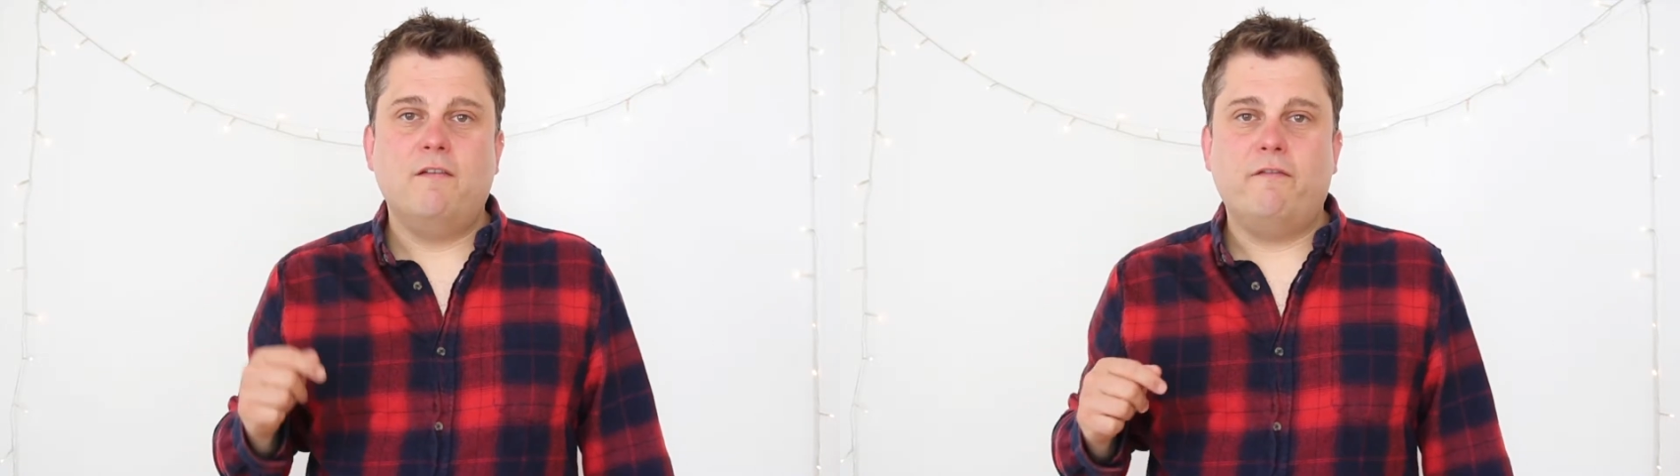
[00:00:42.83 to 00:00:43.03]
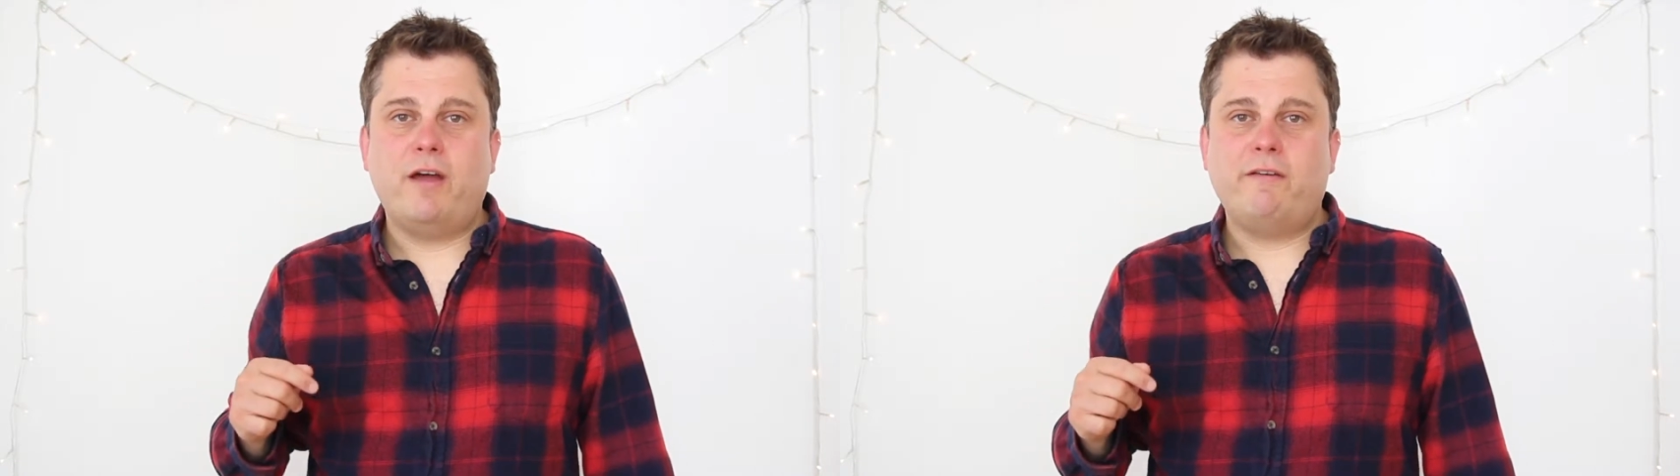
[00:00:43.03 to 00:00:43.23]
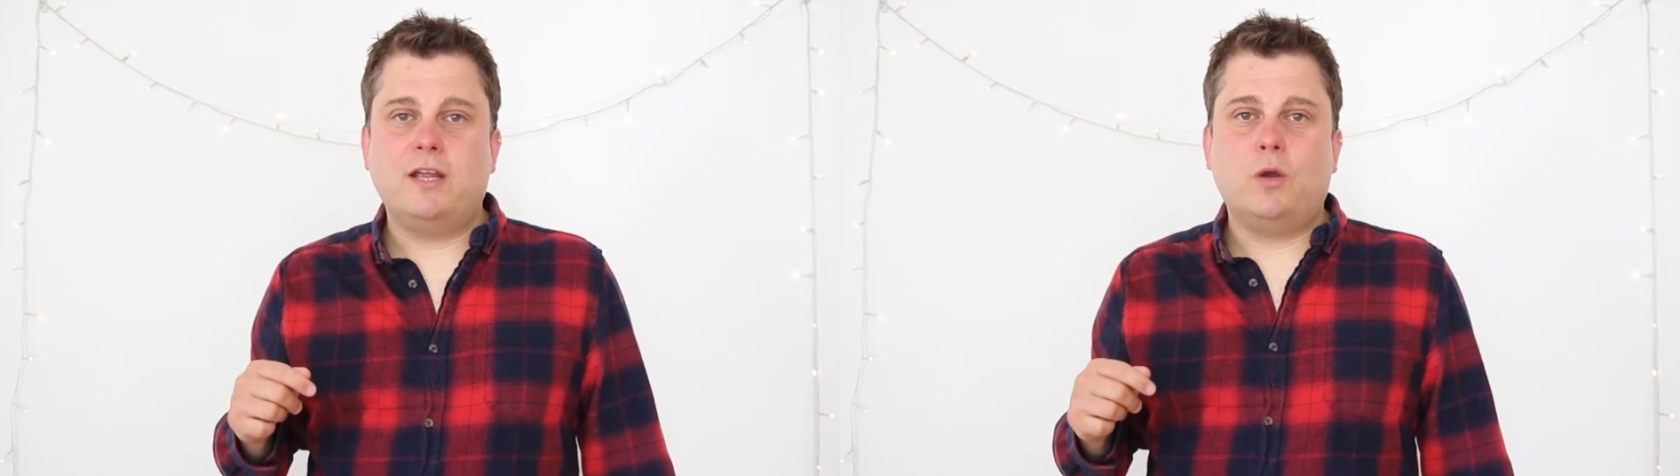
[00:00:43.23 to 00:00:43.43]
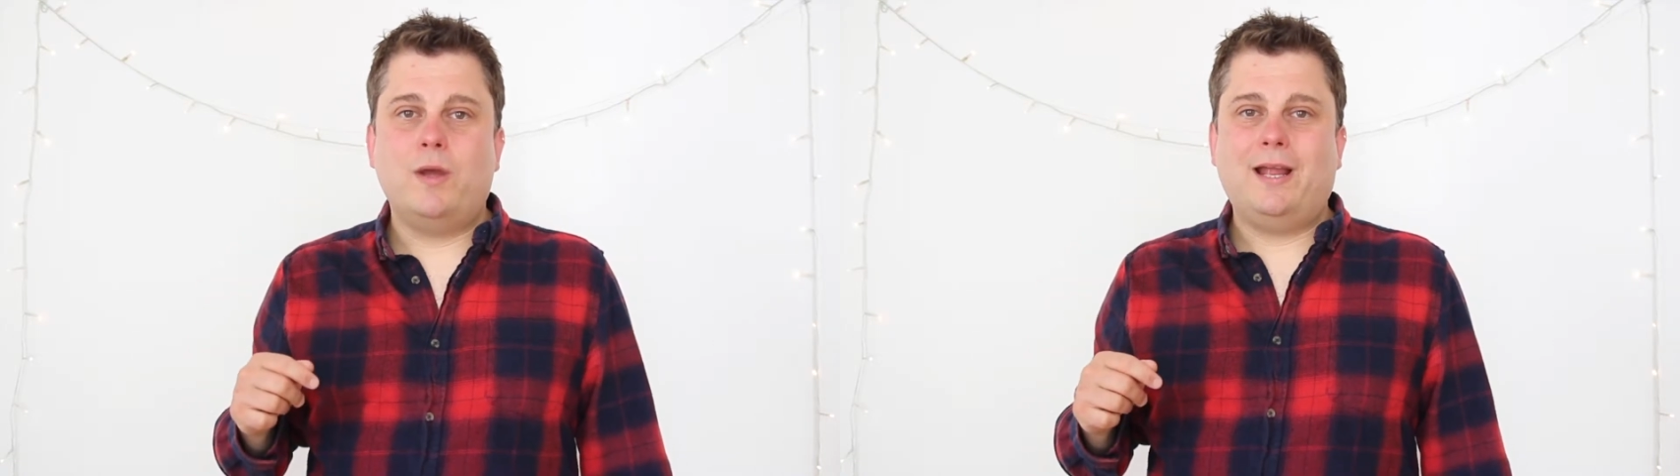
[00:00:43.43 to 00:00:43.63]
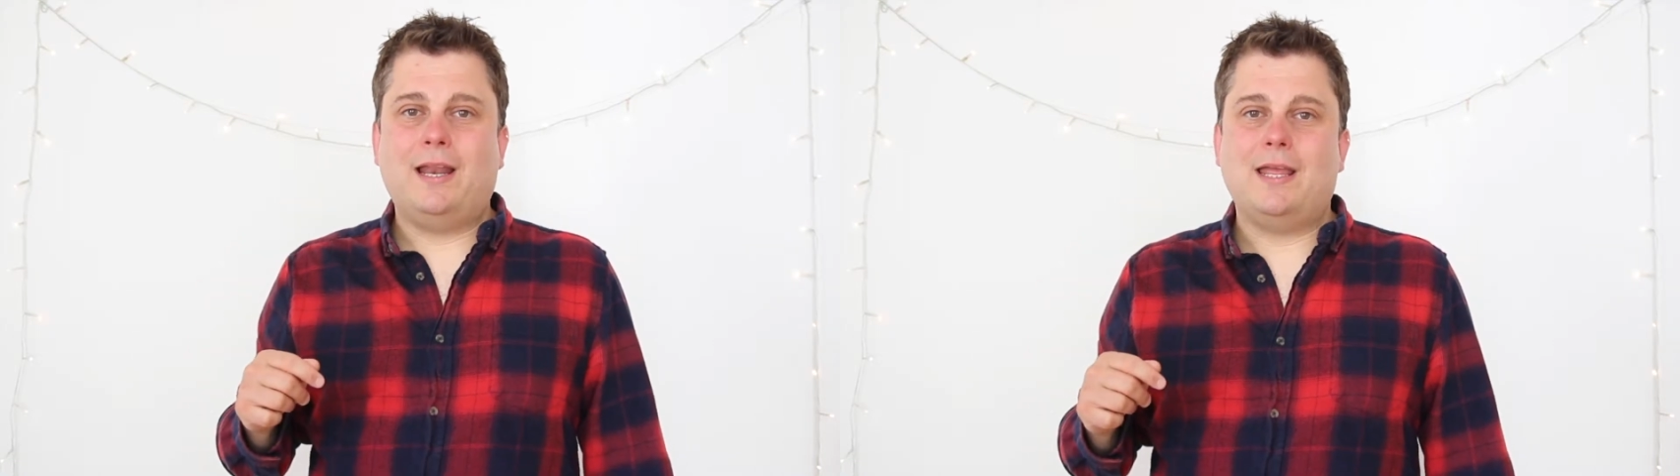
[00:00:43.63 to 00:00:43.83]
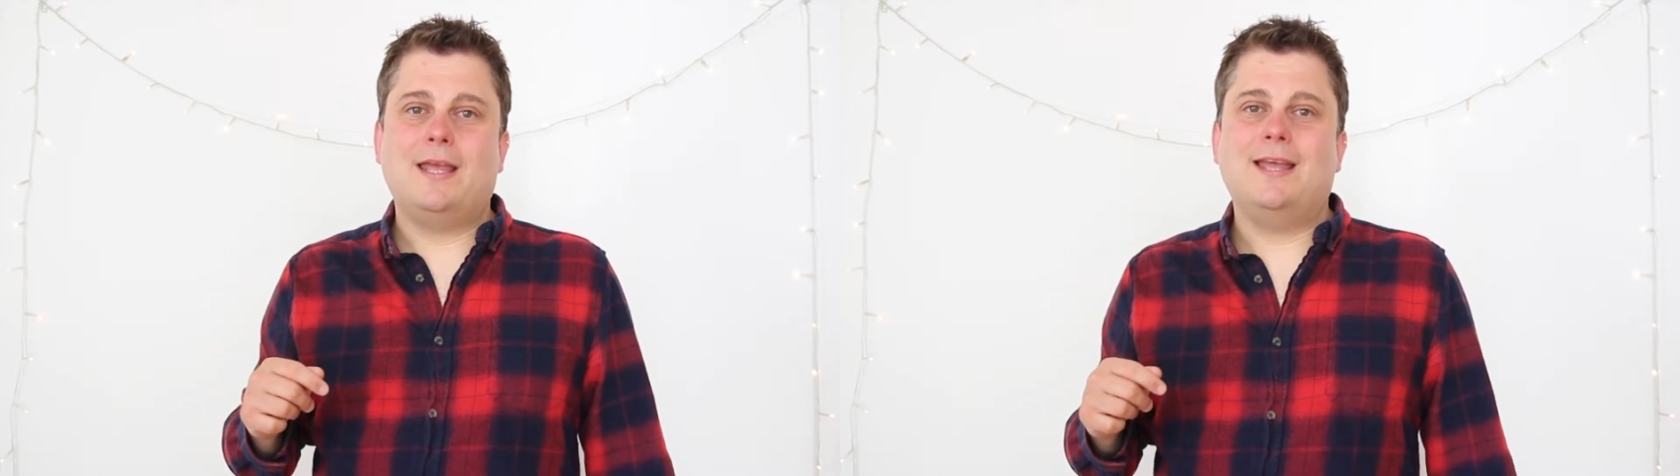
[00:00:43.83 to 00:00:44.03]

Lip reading: very quickly